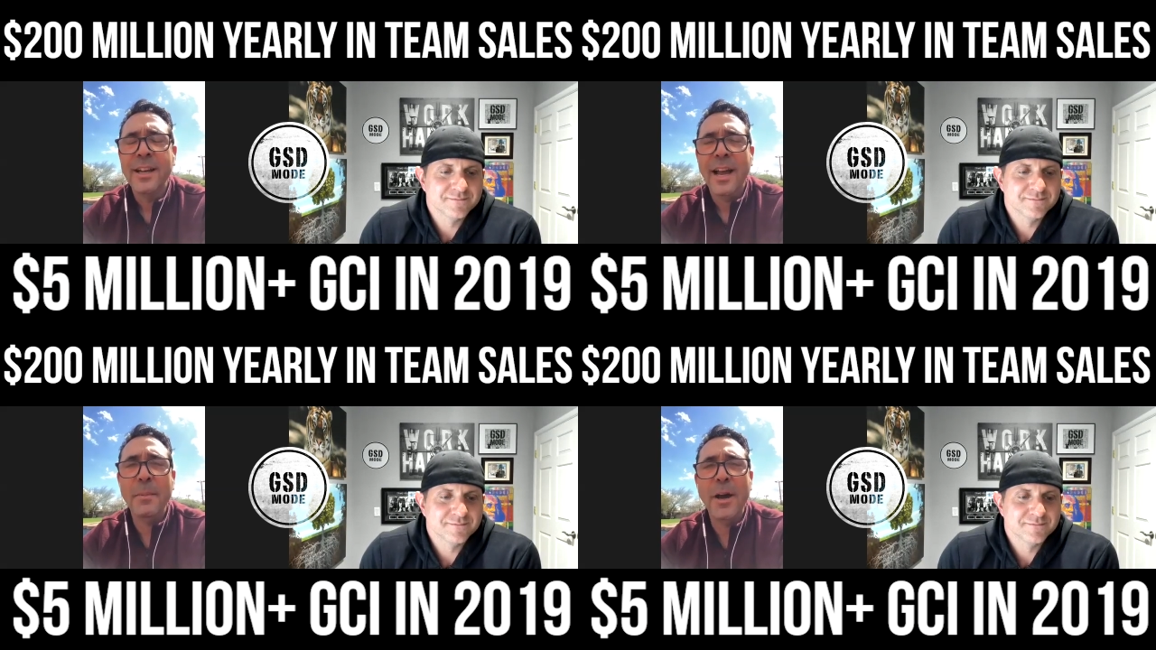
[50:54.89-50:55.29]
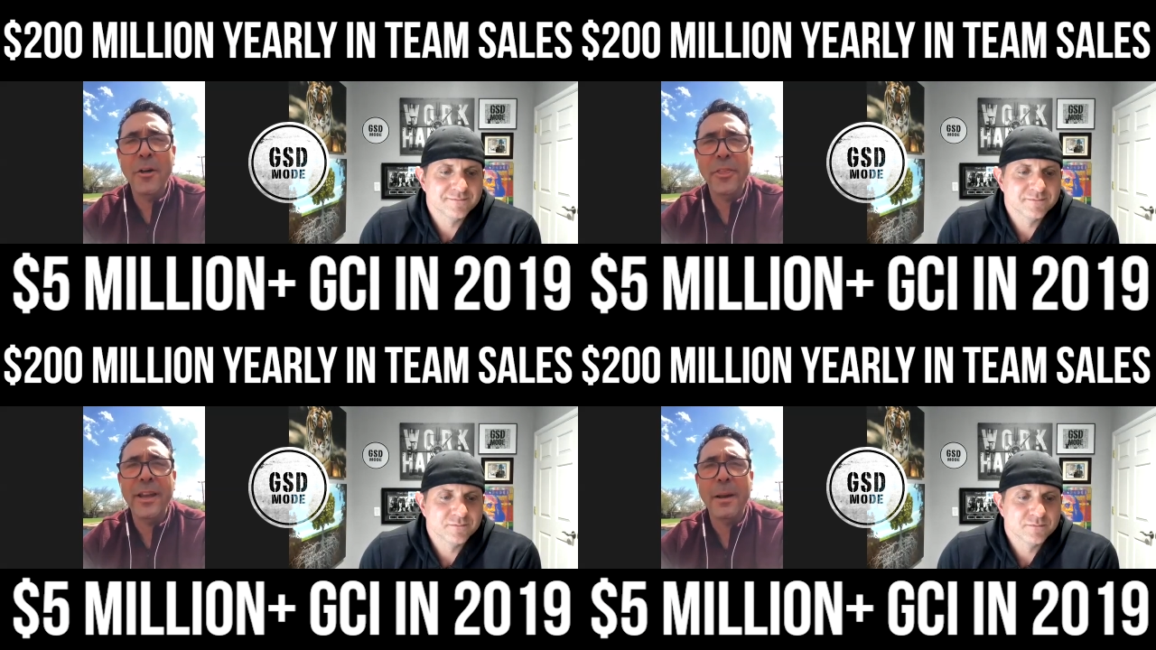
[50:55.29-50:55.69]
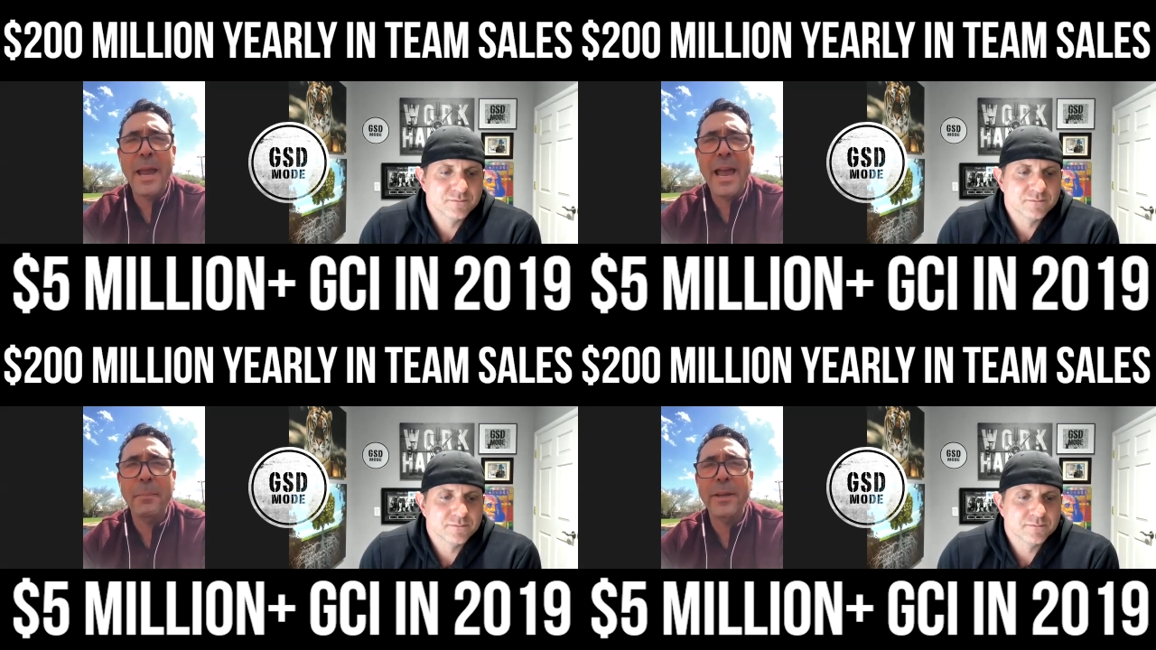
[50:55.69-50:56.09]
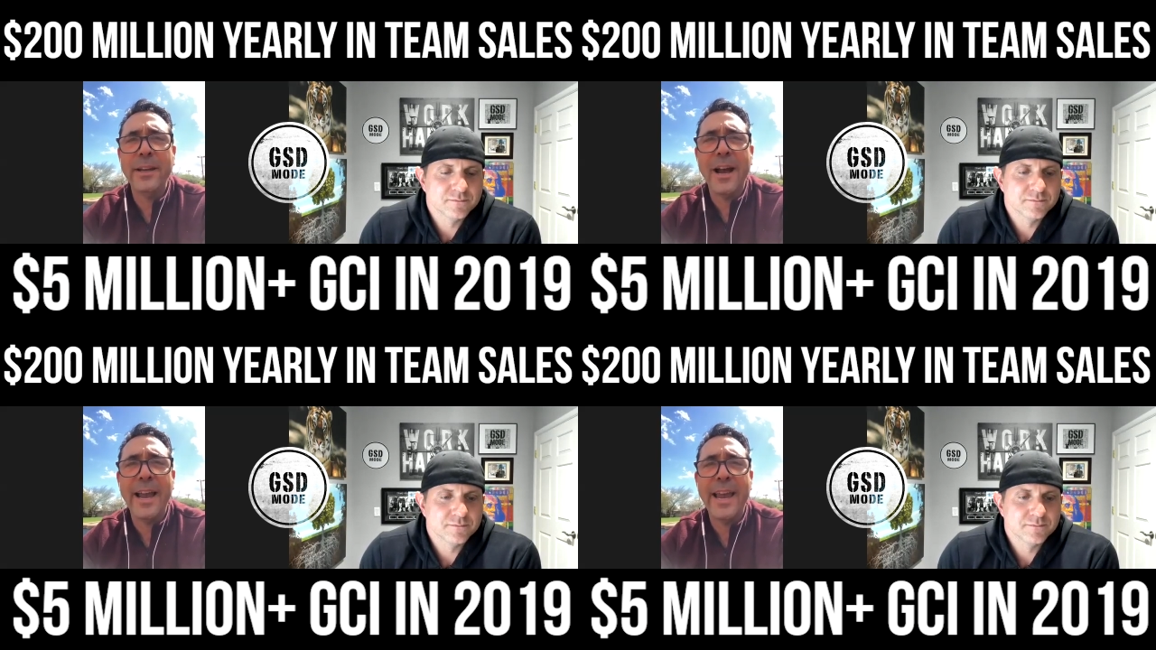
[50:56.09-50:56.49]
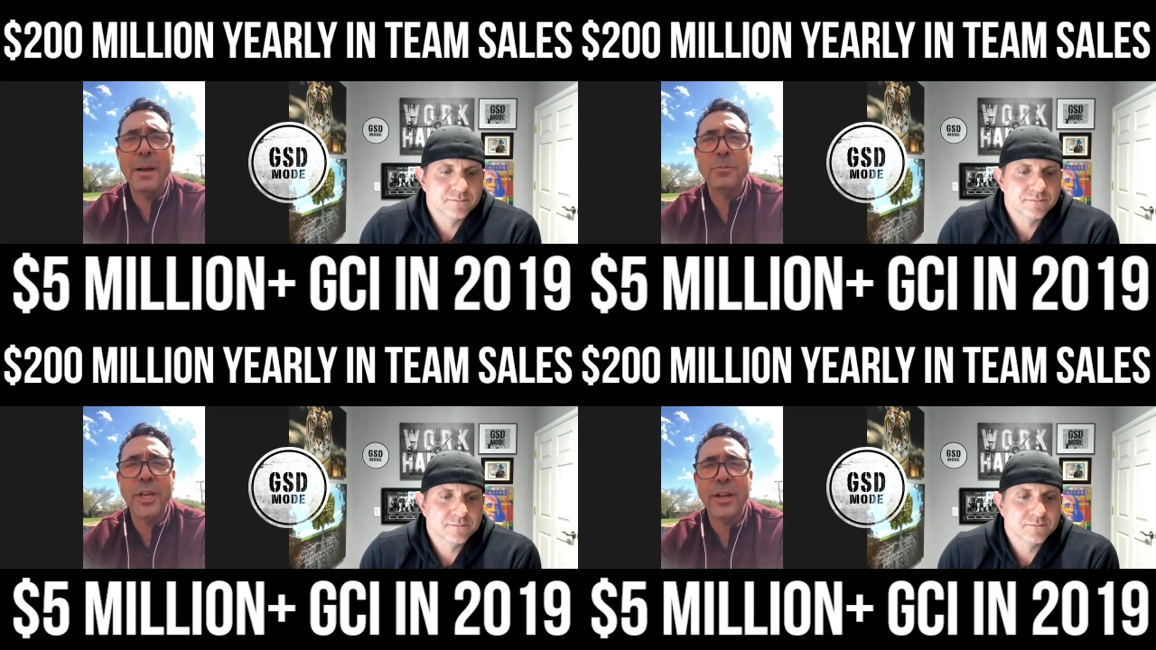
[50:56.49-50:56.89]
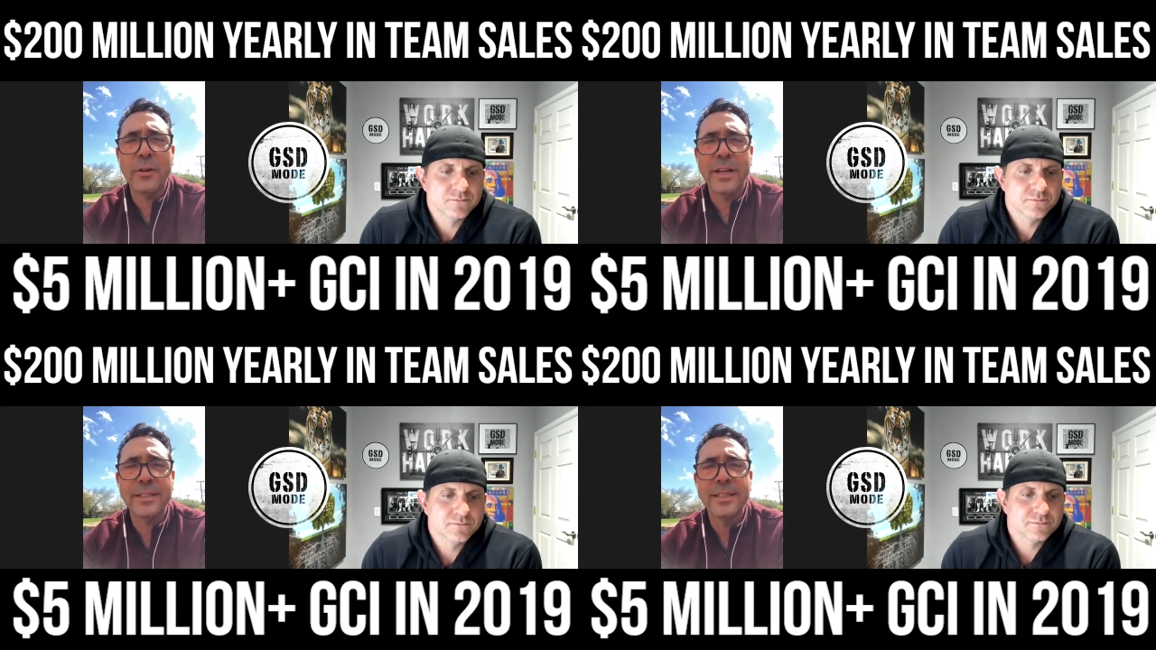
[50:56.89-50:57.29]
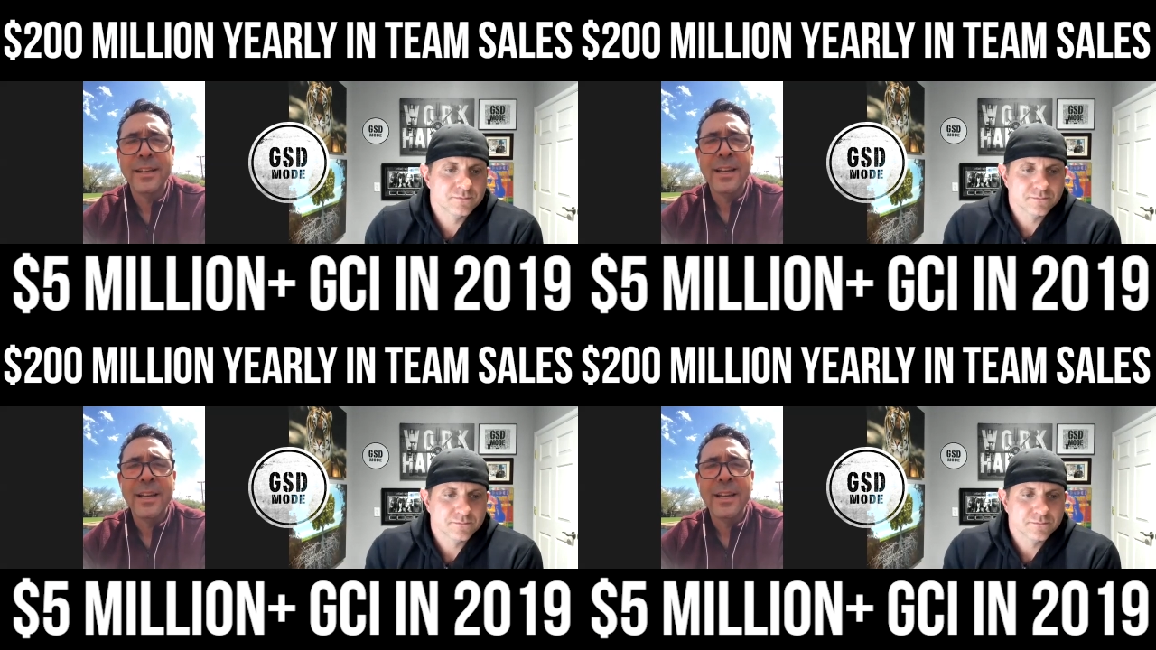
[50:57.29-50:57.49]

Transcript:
Speaker 1: I'm healthy, I'm happy, and I am generous.